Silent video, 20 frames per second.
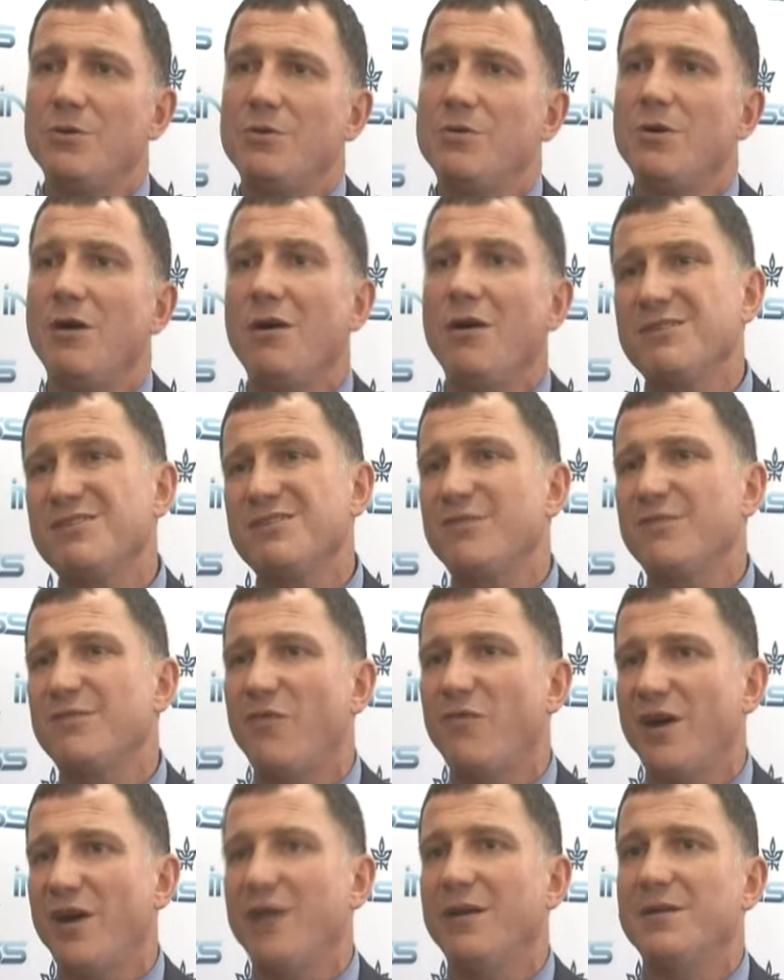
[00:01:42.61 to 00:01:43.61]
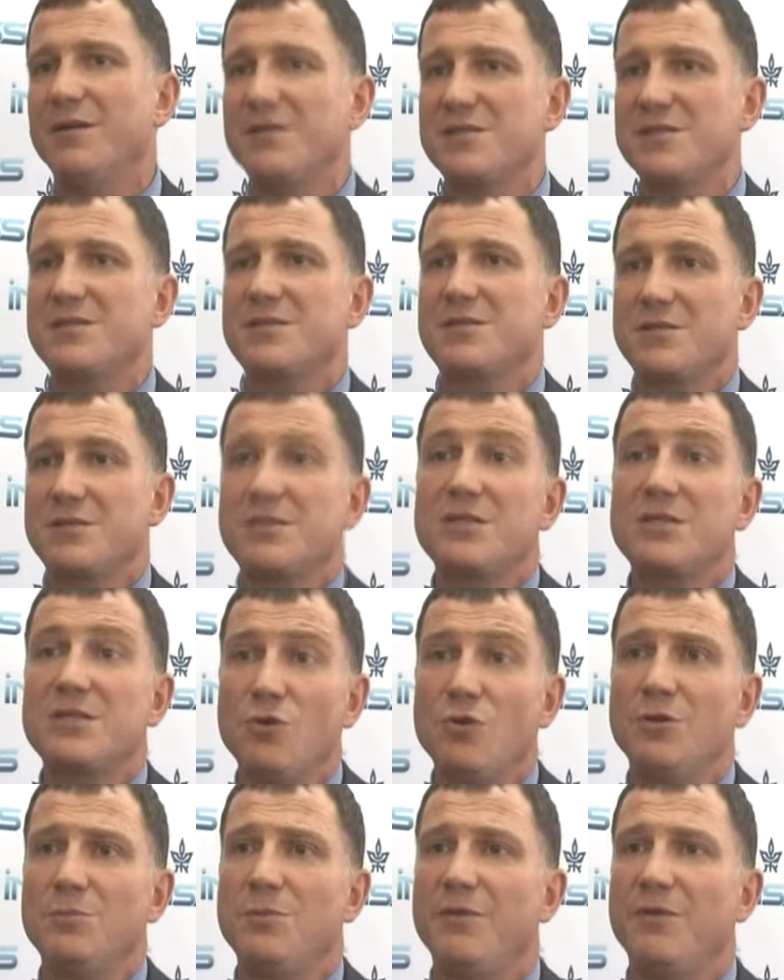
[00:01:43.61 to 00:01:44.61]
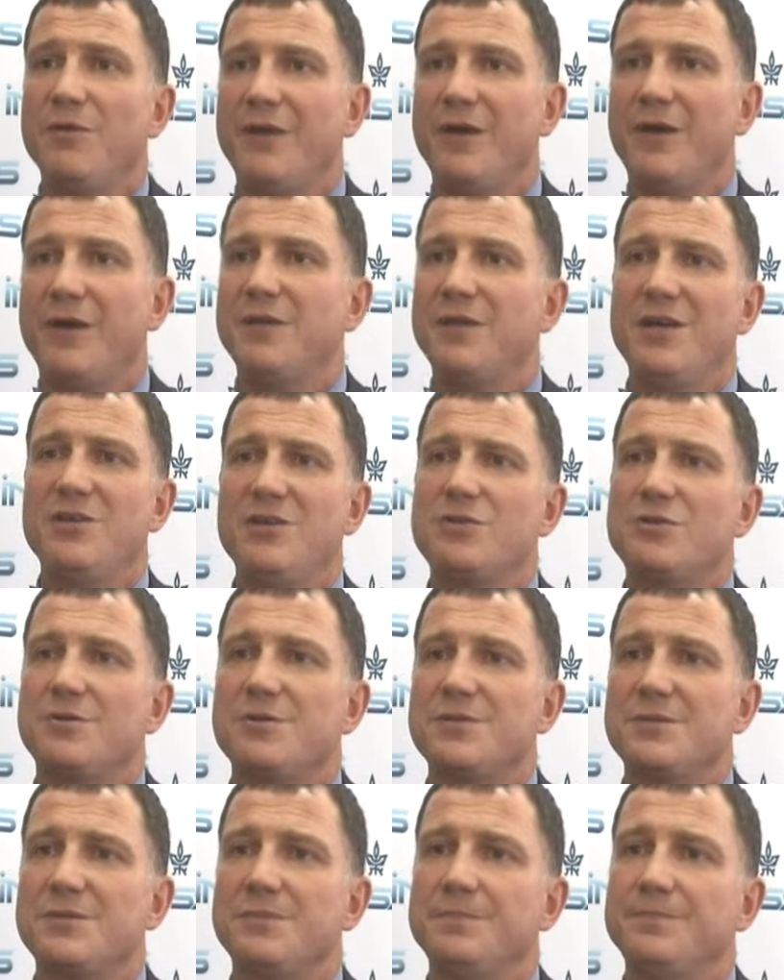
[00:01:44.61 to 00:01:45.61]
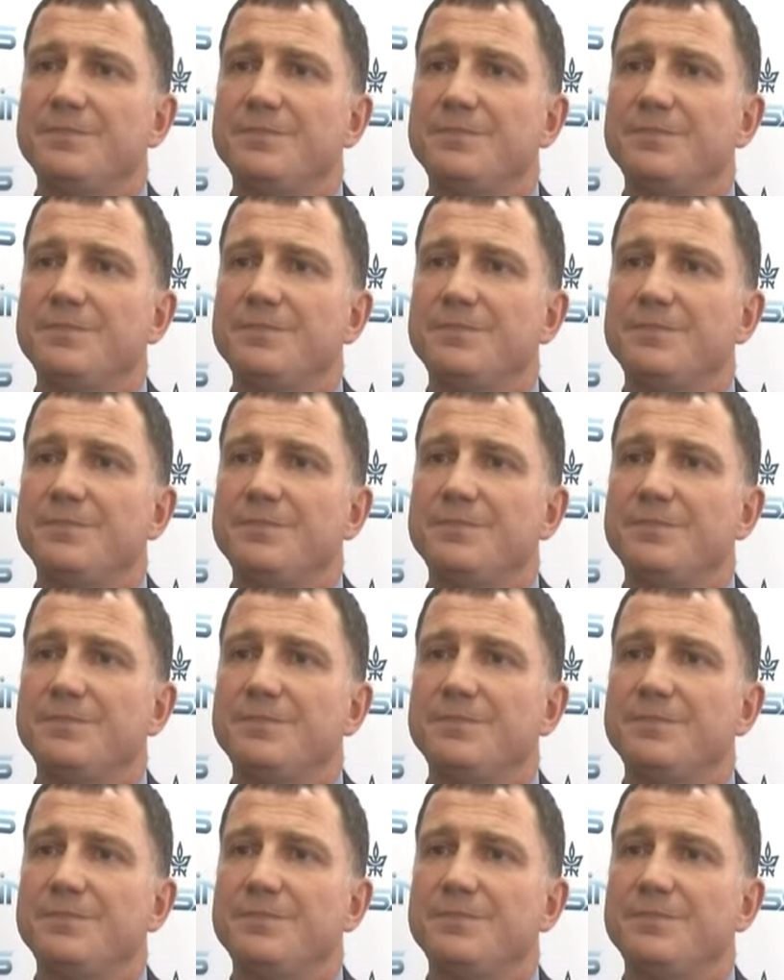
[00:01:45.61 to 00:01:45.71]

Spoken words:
who calls for violence could be found dangerous.